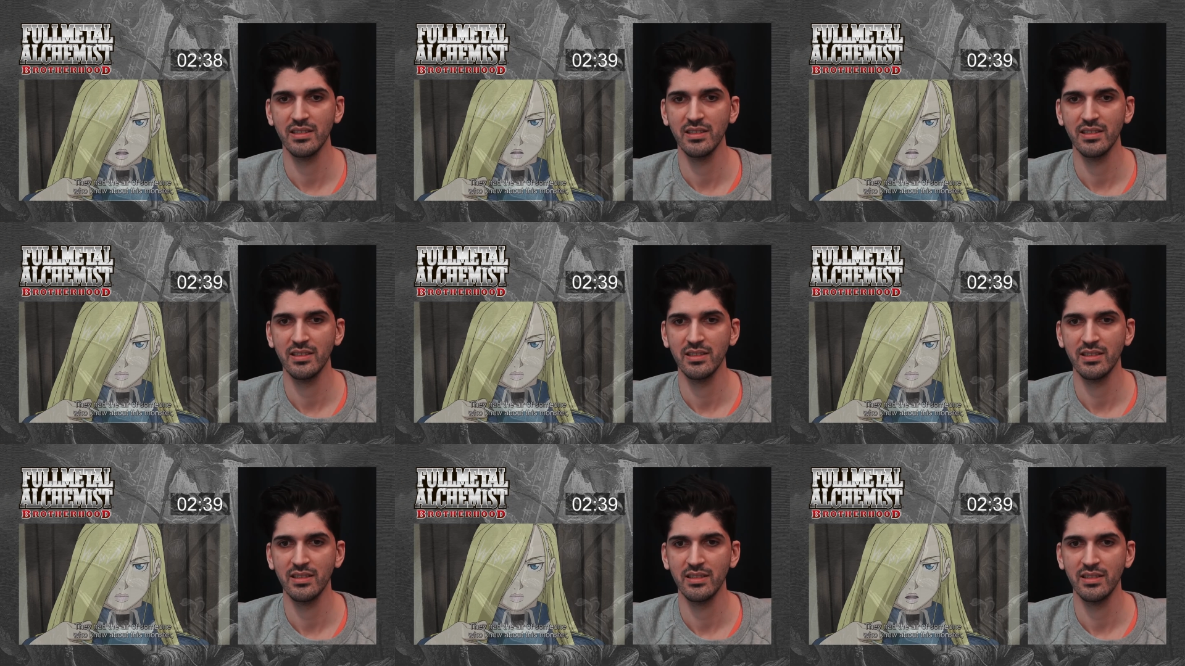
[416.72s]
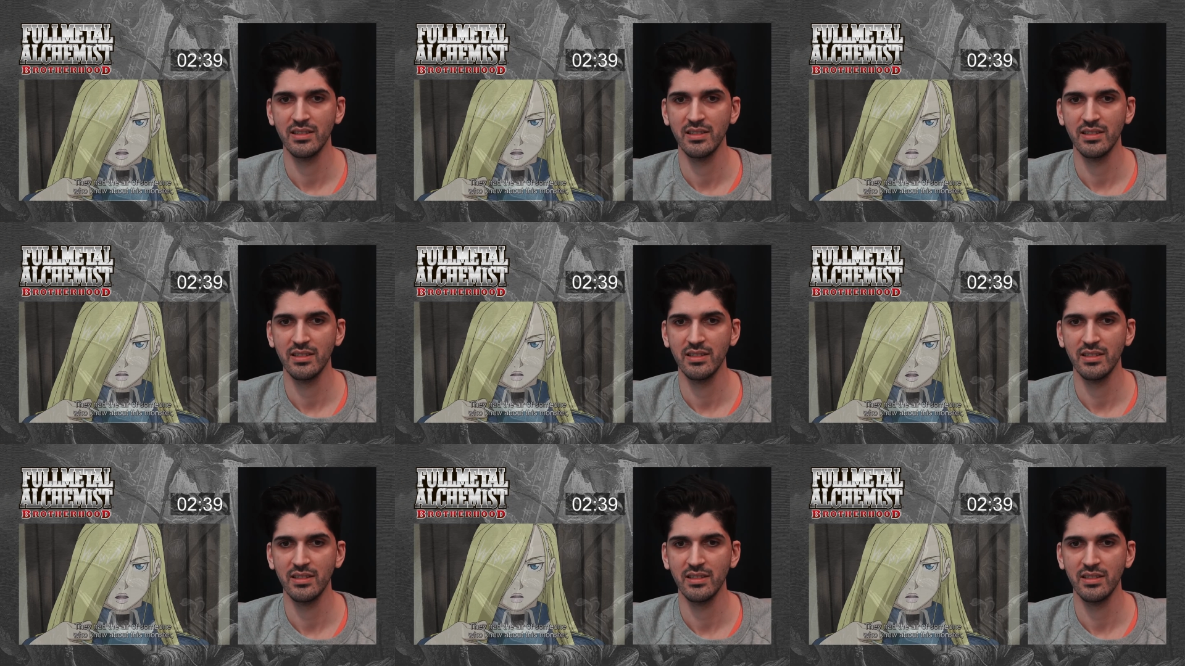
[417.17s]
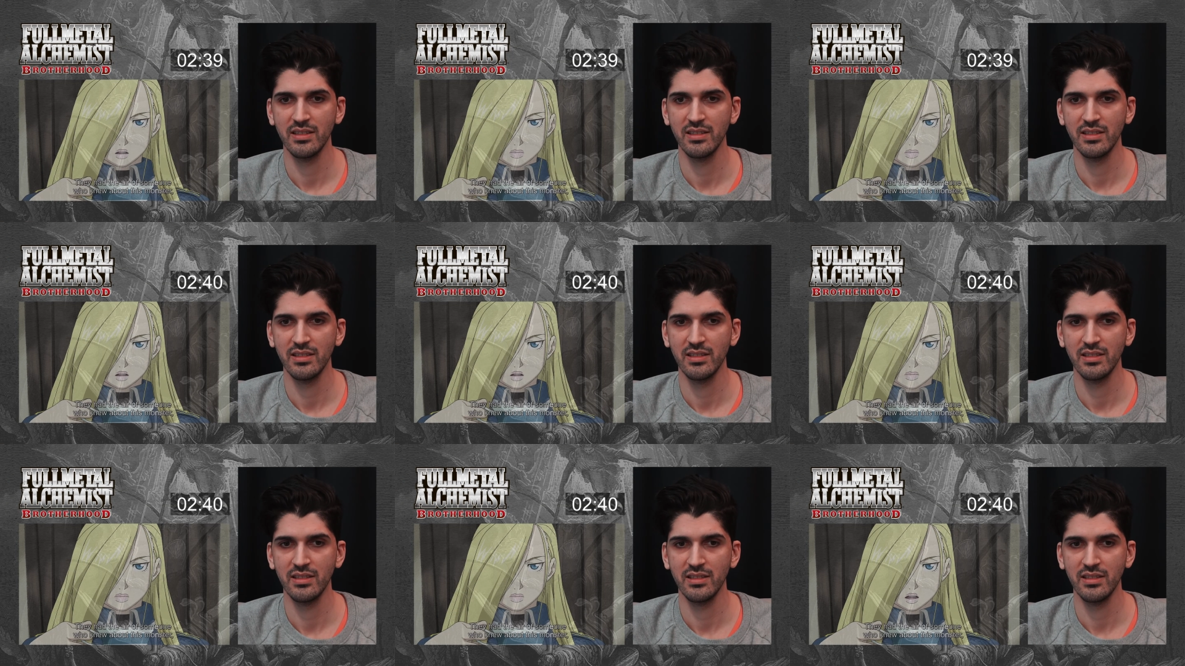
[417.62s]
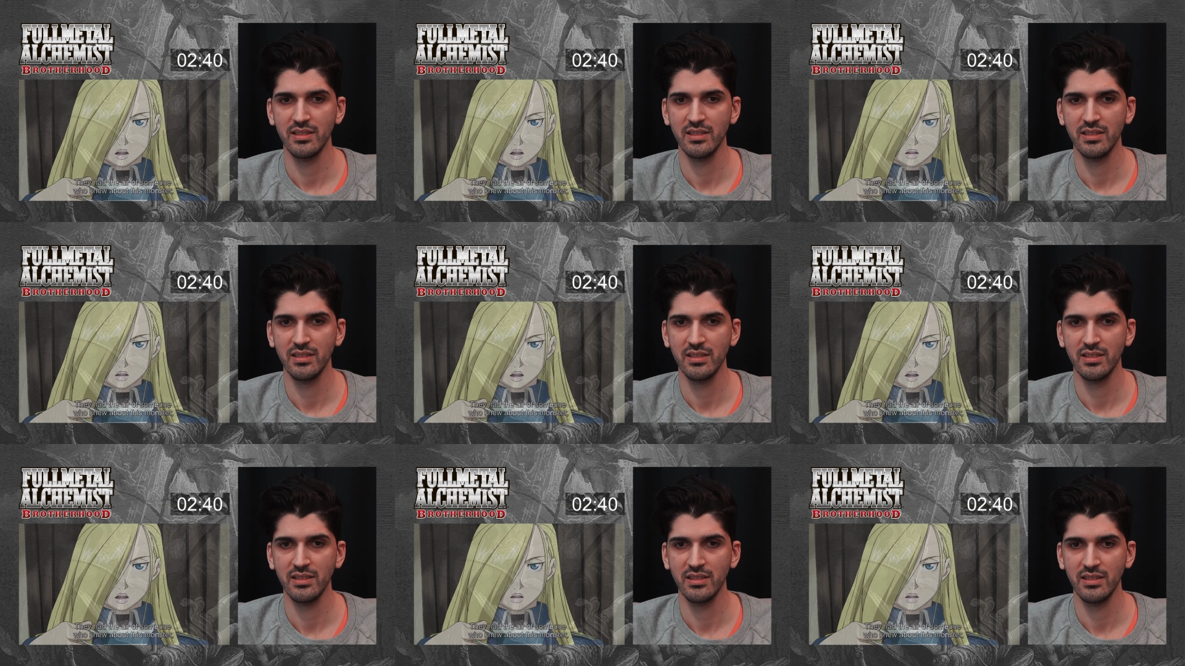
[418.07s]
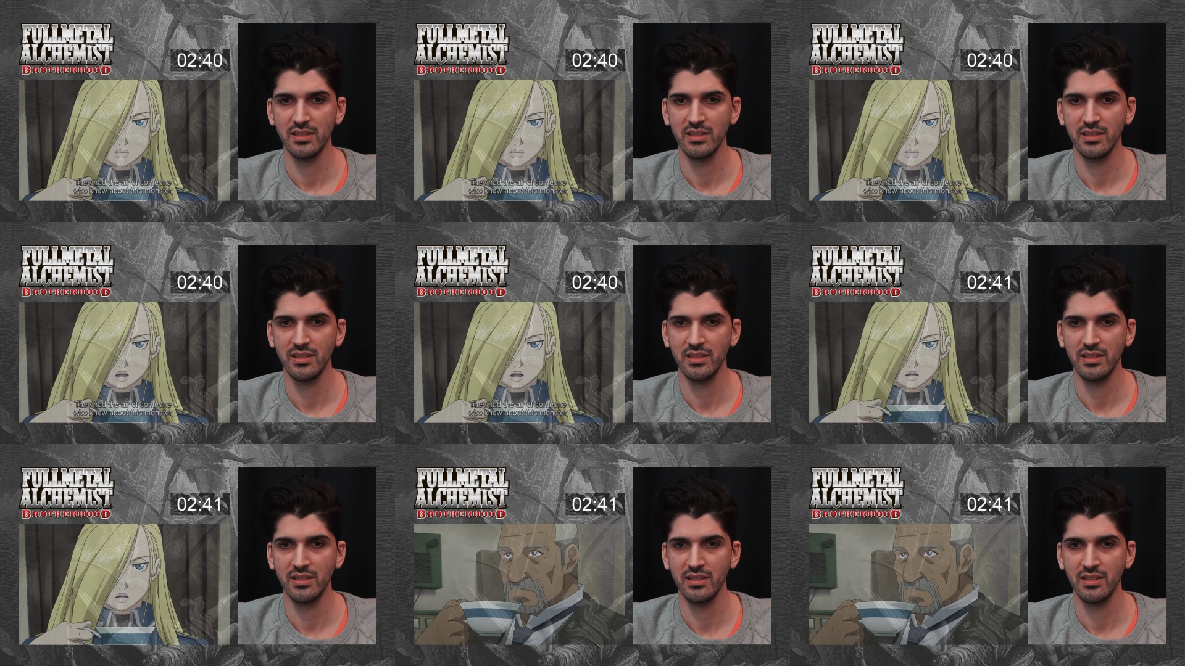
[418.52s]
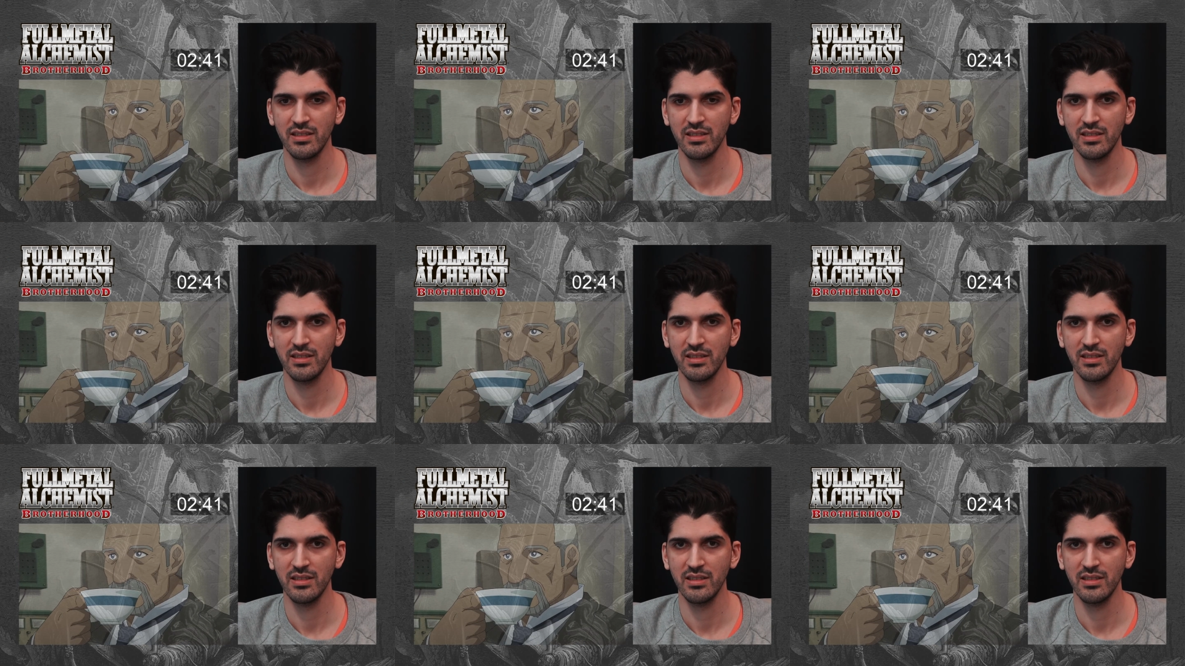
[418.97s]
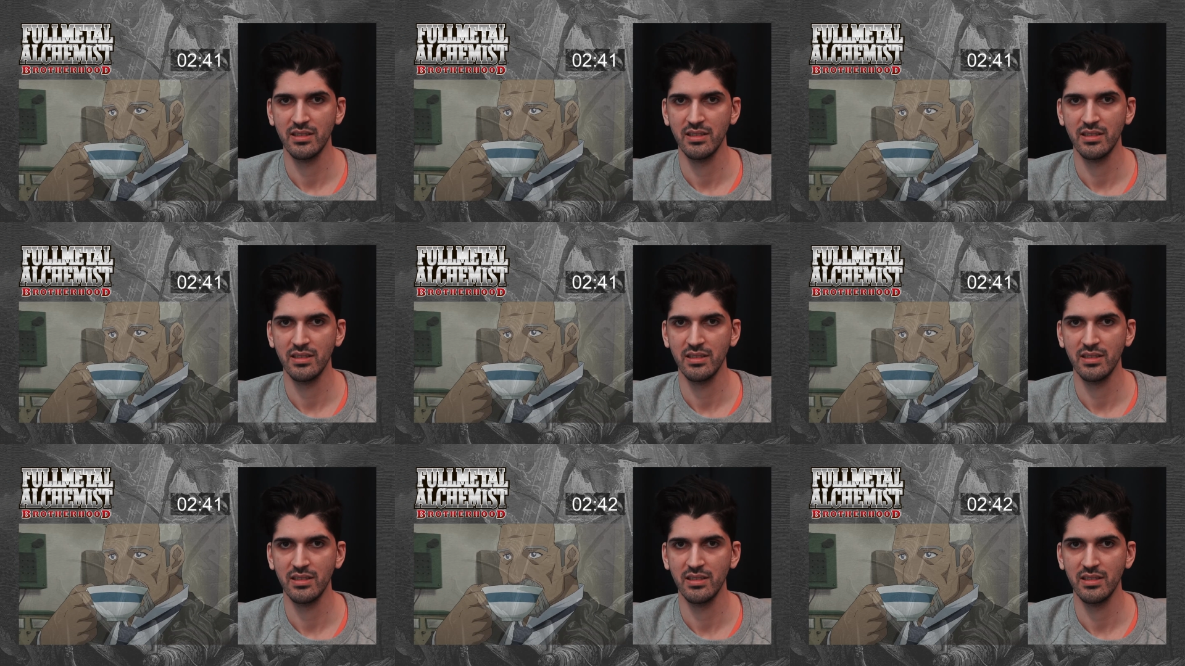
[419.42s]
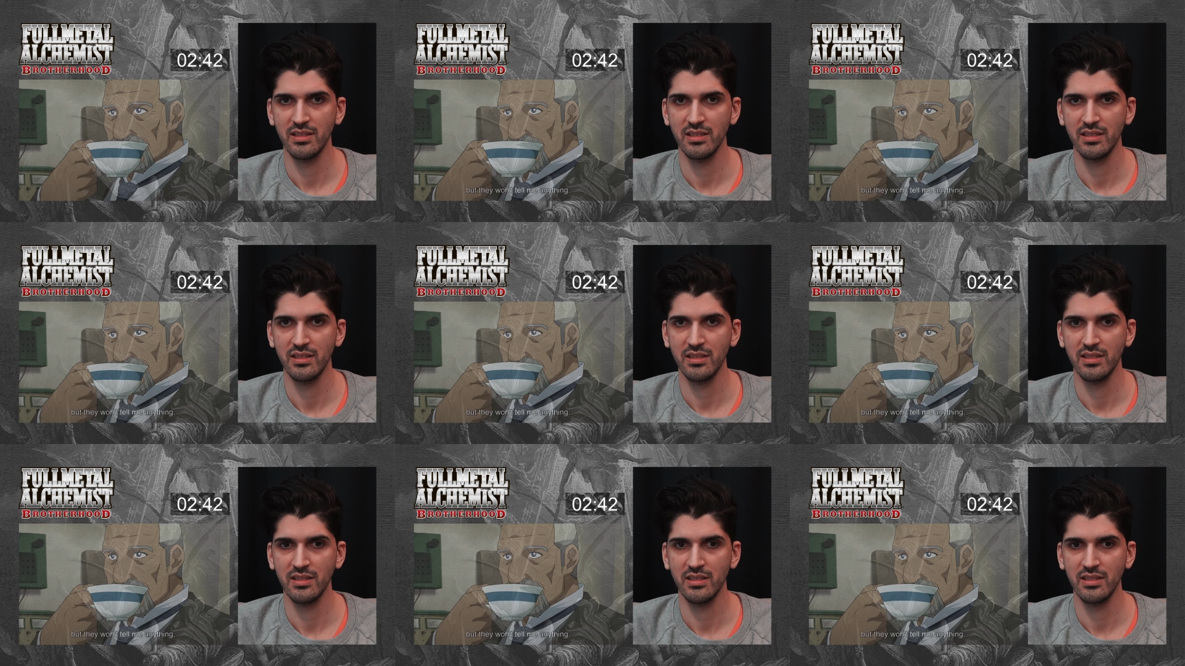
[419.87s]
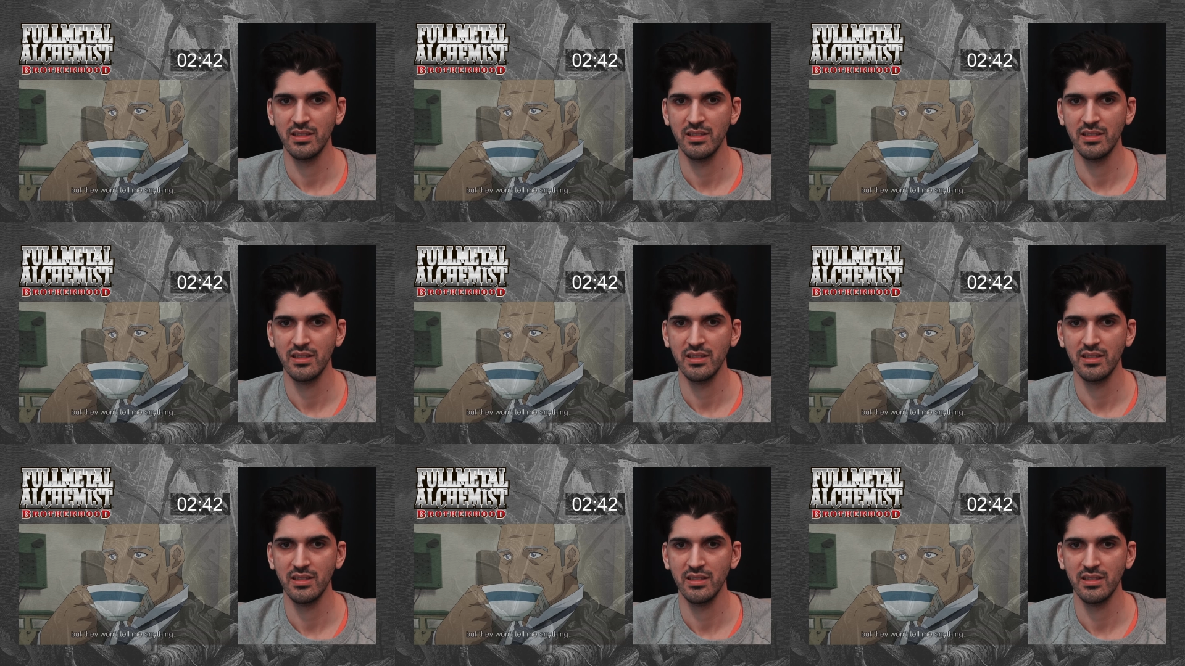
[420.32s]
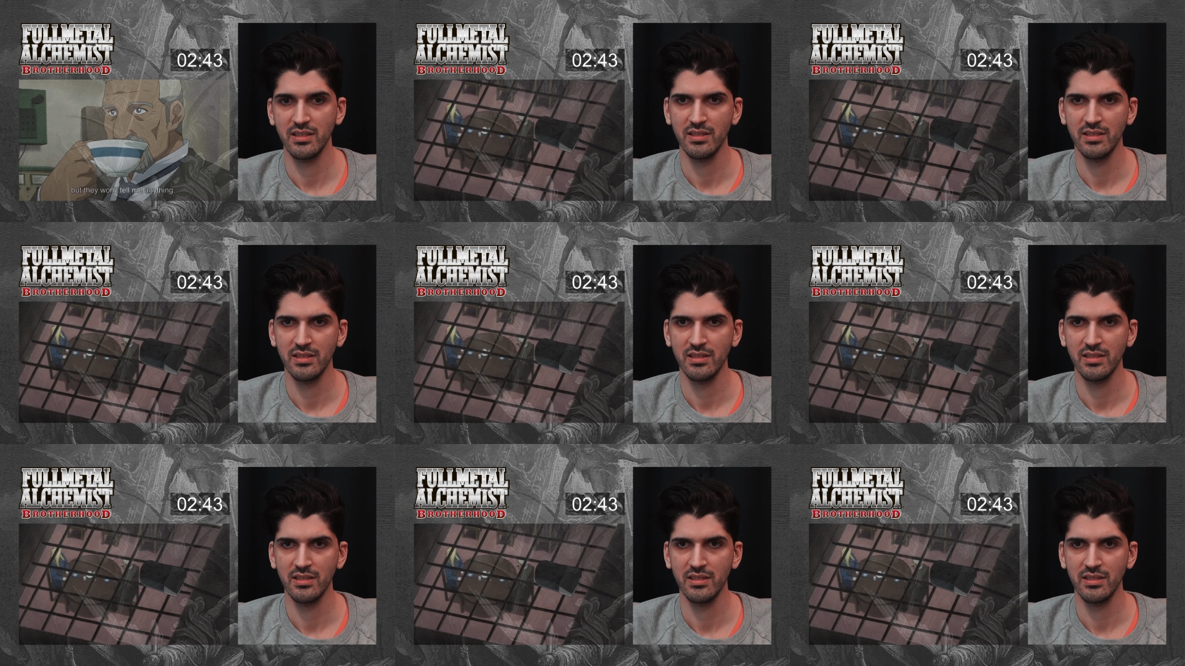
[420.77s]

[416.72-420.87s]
Nobody speaks.